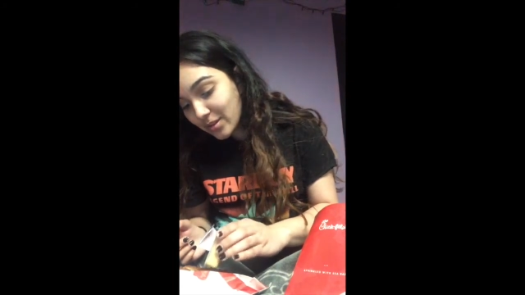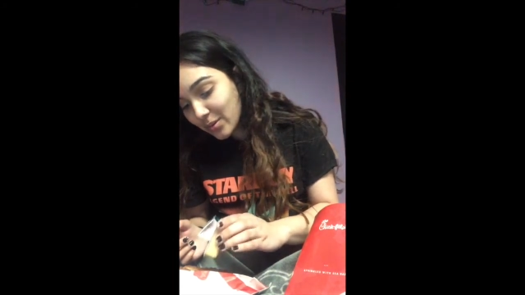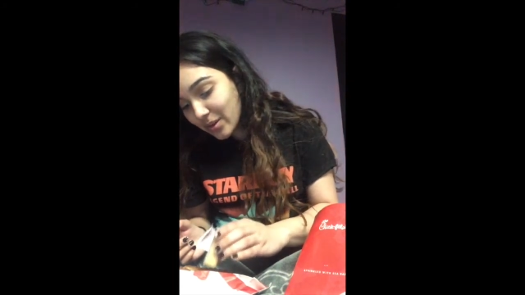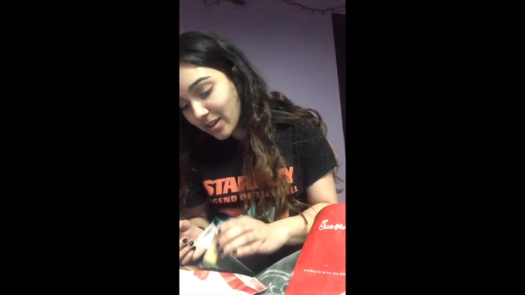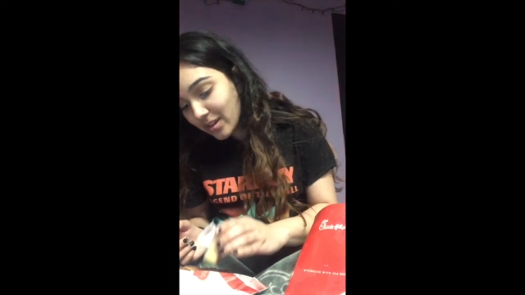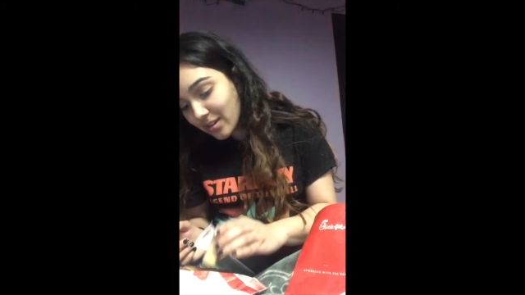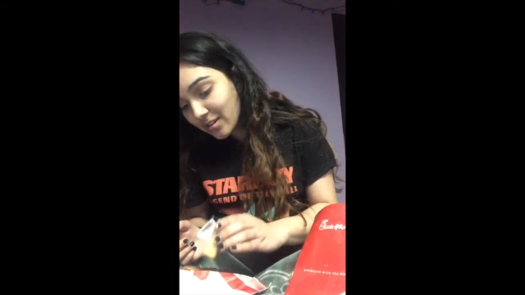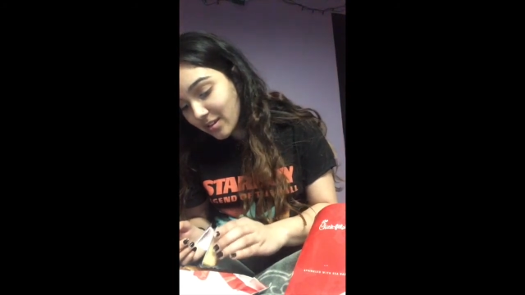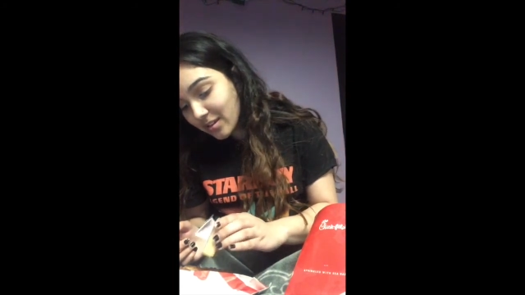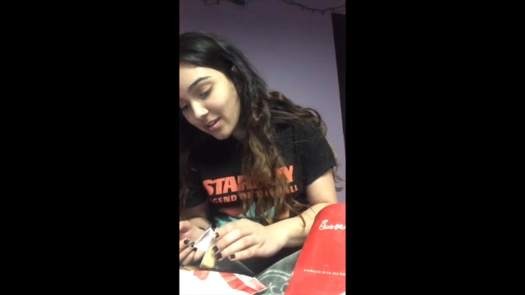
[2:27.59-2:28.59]
Okay,
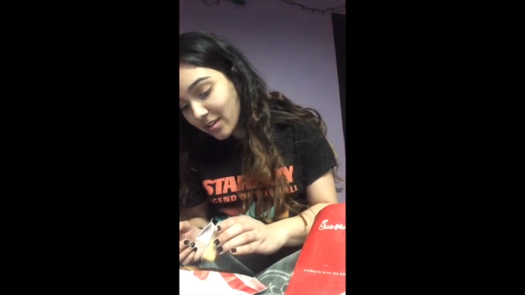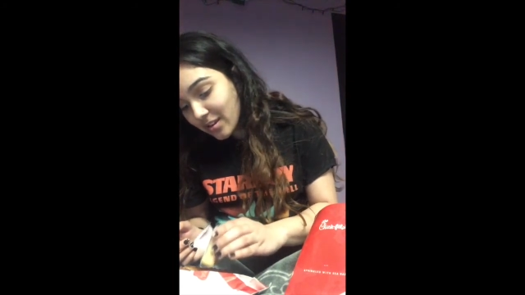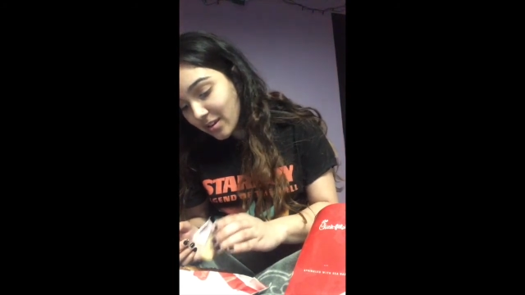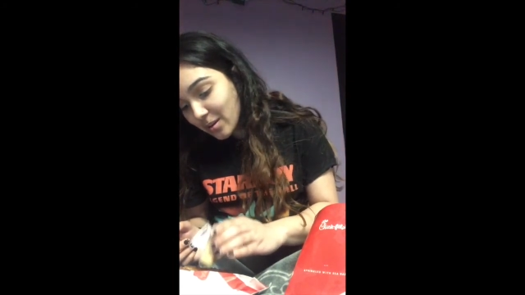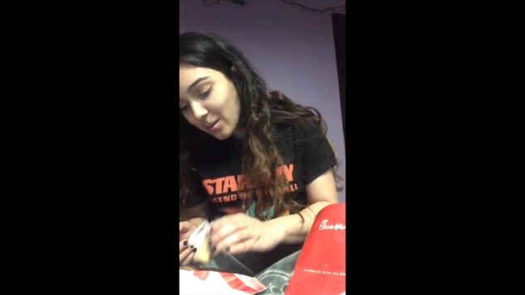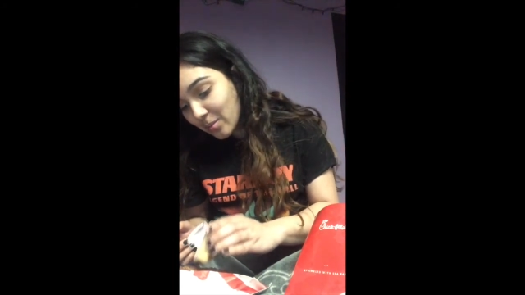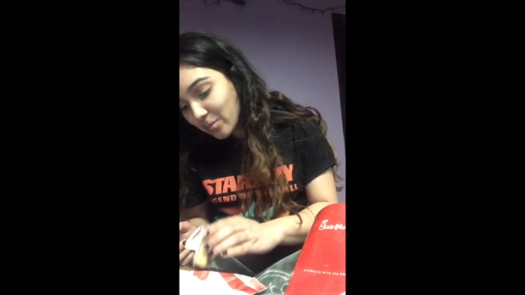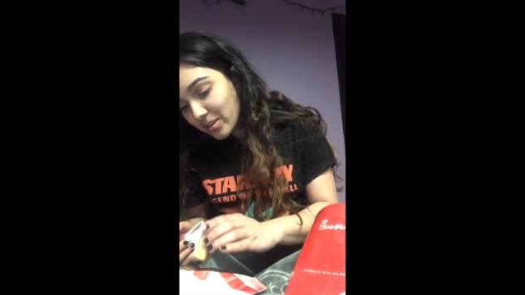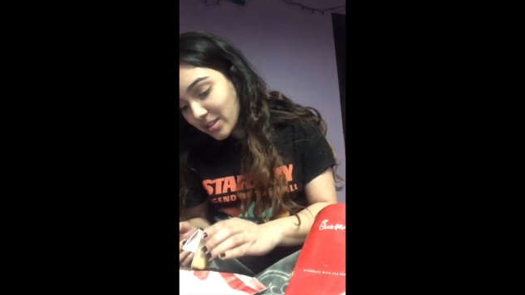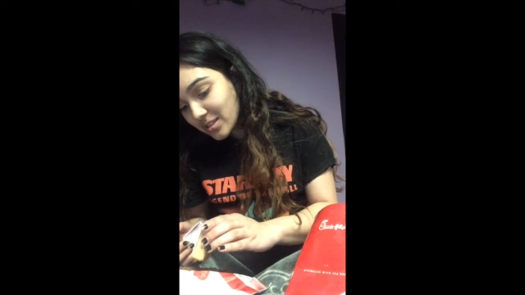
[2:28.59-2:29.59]

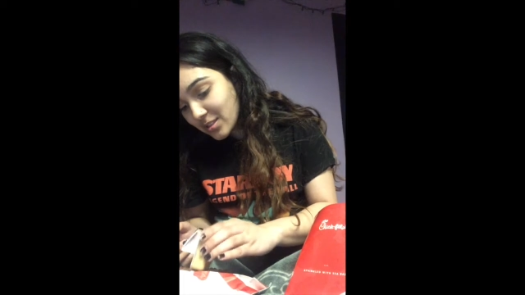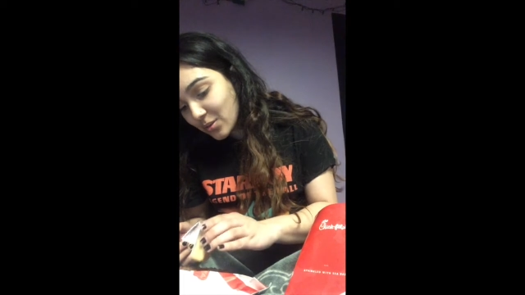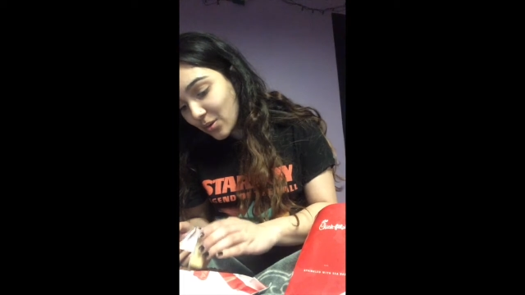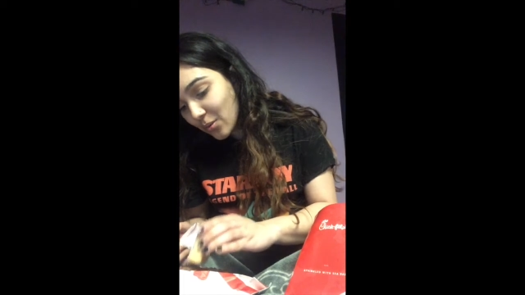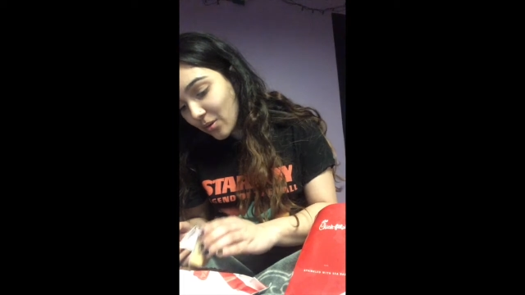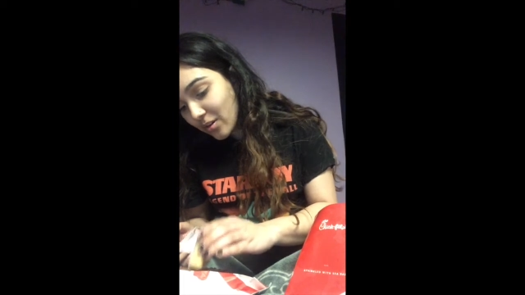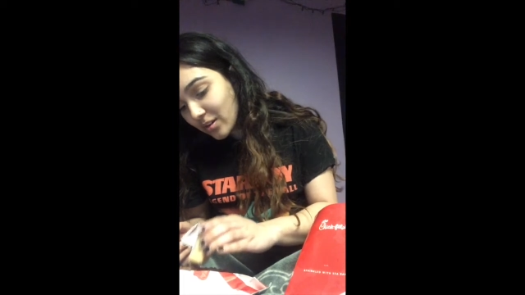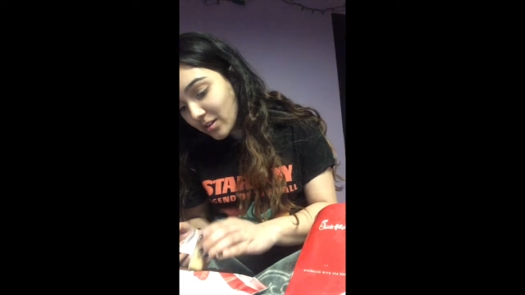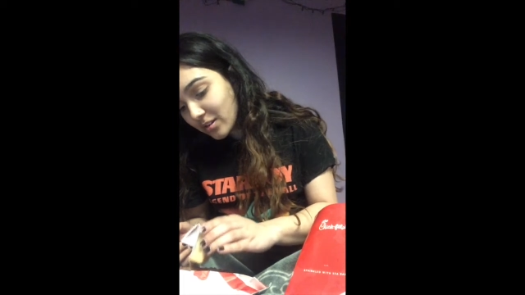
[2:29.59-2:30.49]
let's go on.